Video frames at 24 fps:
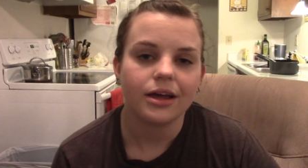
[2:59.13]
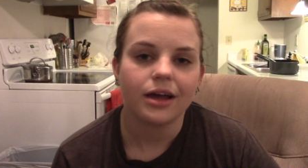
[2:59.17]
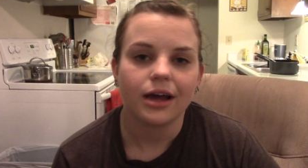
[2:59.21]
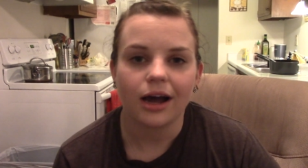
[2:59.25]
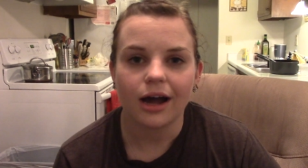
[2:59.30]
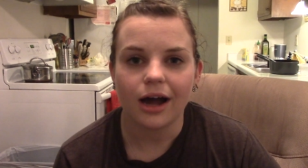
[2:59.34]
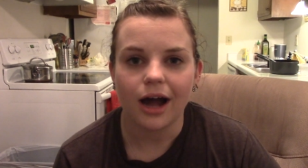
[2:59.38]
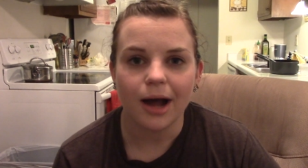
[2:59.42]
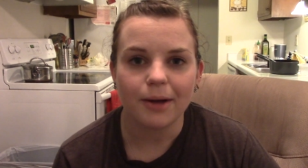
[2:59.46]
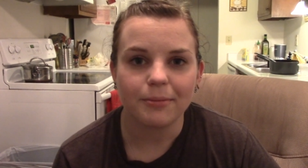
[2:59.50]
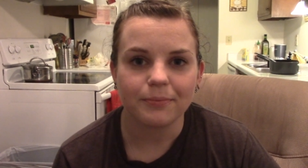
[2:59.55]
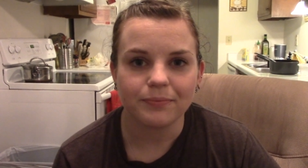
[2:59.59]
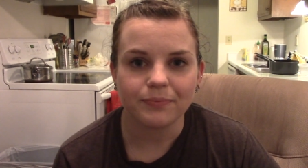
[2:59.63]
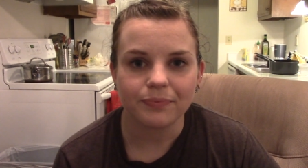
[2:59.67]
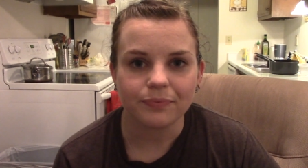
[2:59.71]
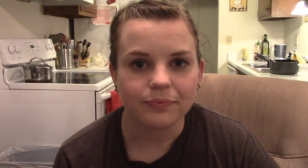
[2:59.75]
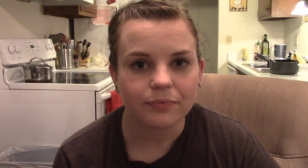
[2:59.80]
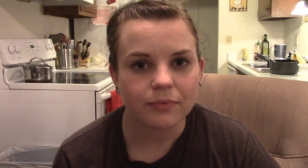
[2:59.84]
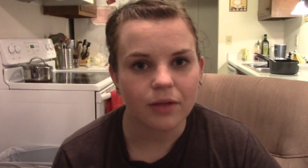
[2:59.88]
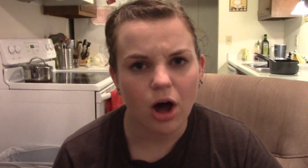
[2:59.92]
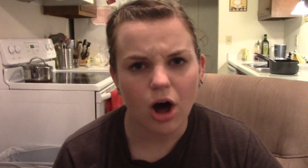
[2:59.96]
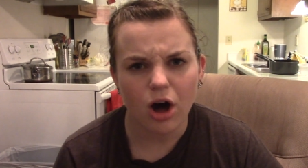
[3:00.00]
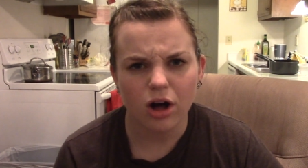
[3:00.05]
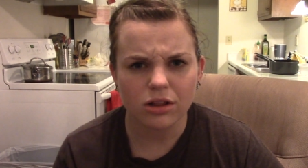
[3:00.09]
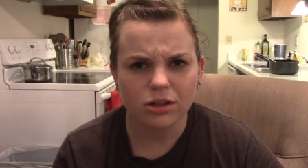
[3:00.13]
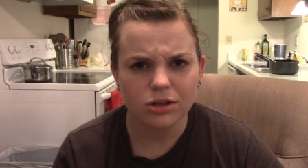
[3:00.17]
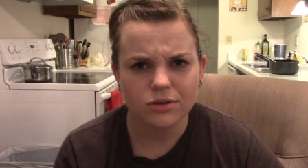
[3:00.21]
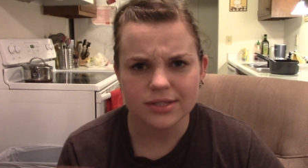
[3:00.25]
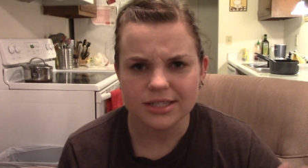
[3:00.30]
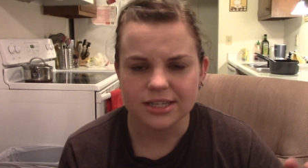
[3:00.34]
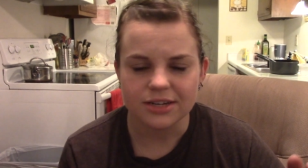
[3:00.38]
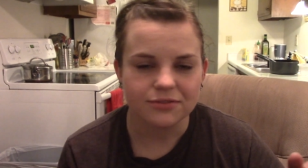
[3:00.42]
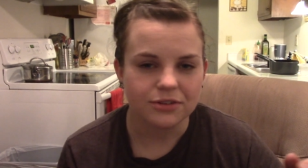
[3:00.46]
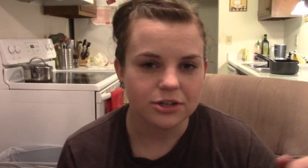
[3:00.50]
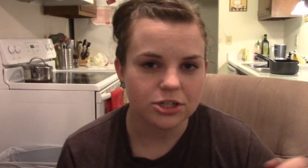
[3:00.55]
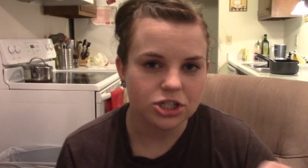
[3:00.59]
Um, all
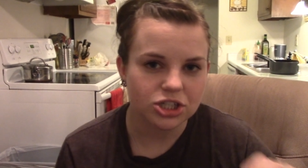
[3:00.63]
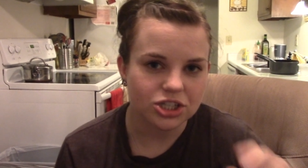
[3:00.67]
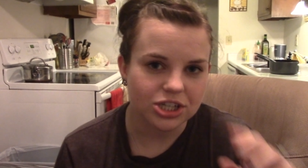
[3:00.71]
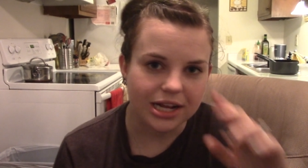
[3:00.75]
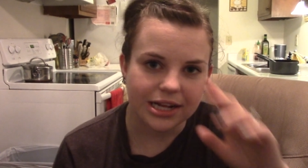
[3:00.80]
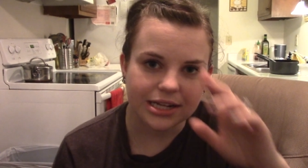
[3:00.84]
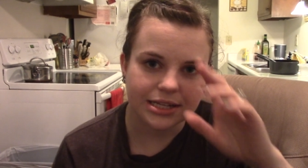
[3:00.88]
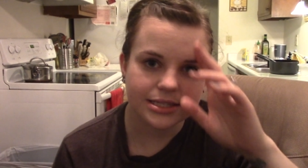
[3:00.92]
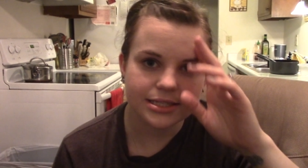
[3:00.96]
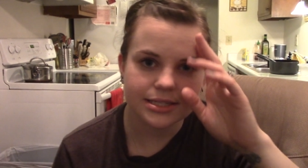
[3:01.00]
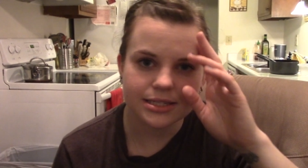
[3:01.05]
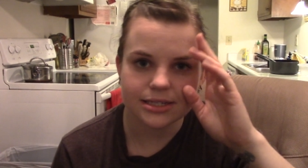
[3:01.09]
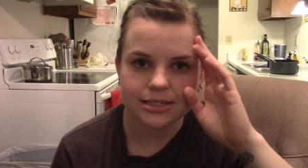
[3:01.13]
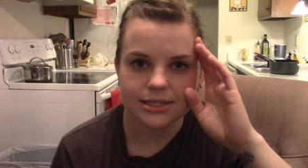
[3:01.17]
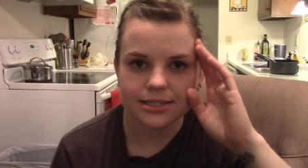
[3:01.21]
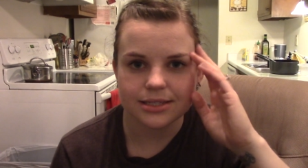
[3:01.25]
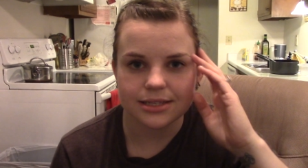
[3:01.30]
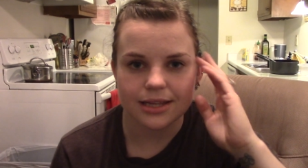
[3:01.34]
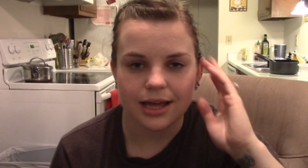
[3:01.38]
those different shades is